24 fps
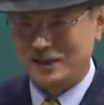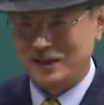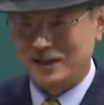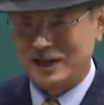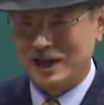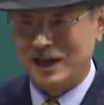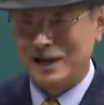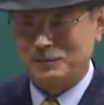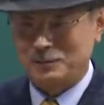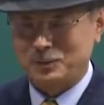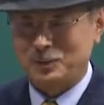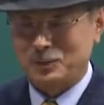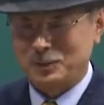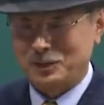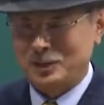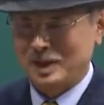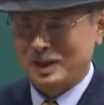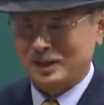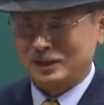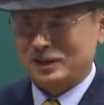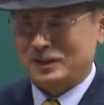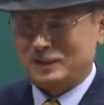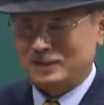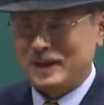every
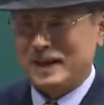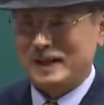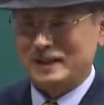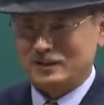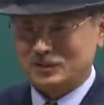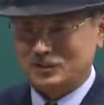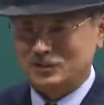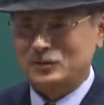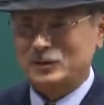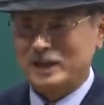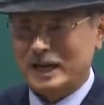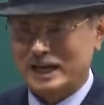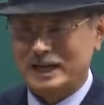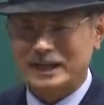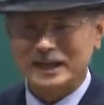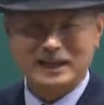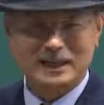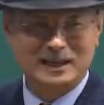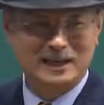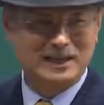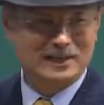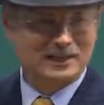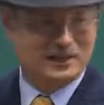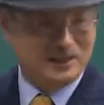day.
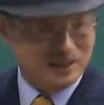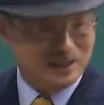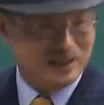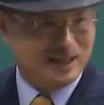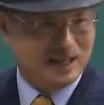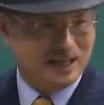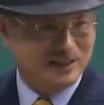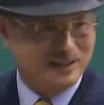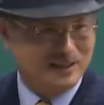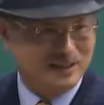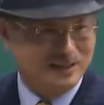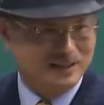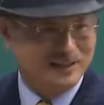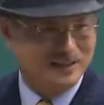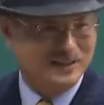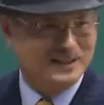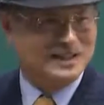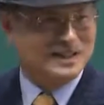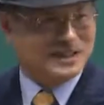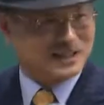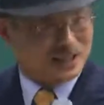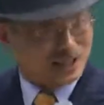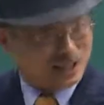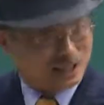Let's hope together for
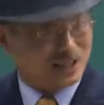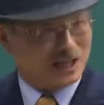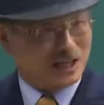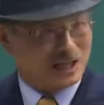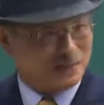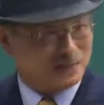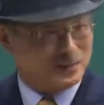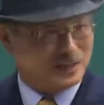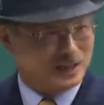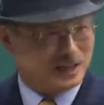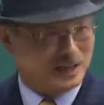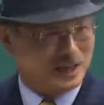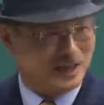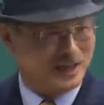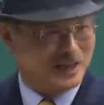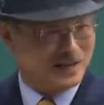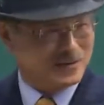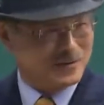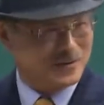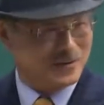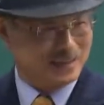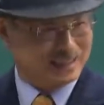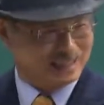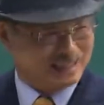even higher
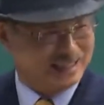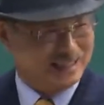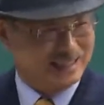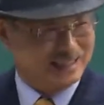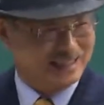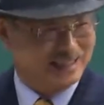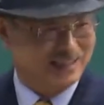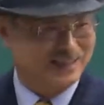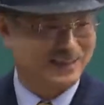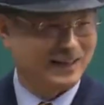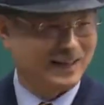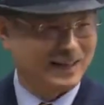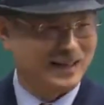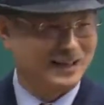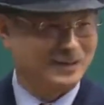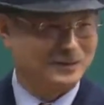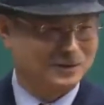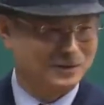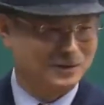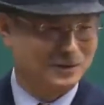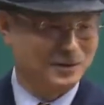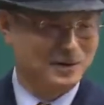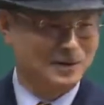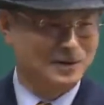compensation.
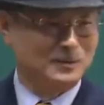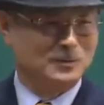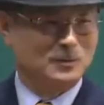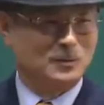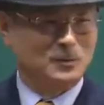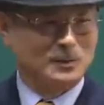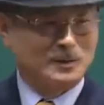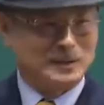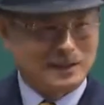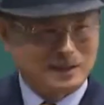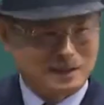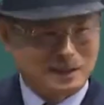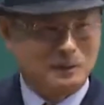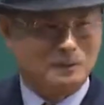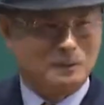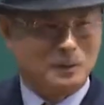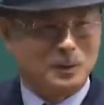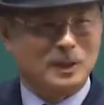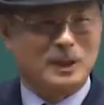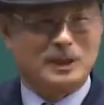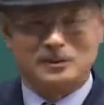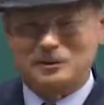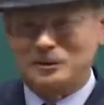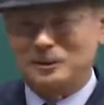How I looked
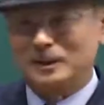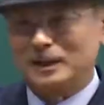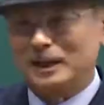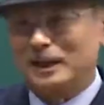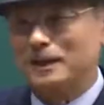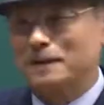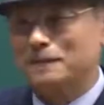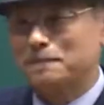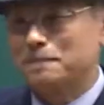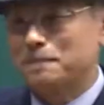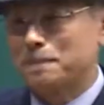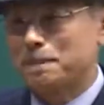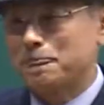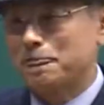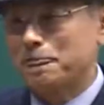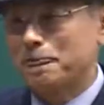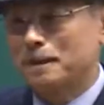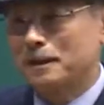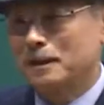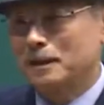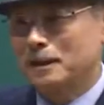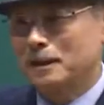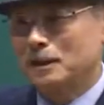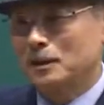forward to sending
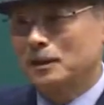those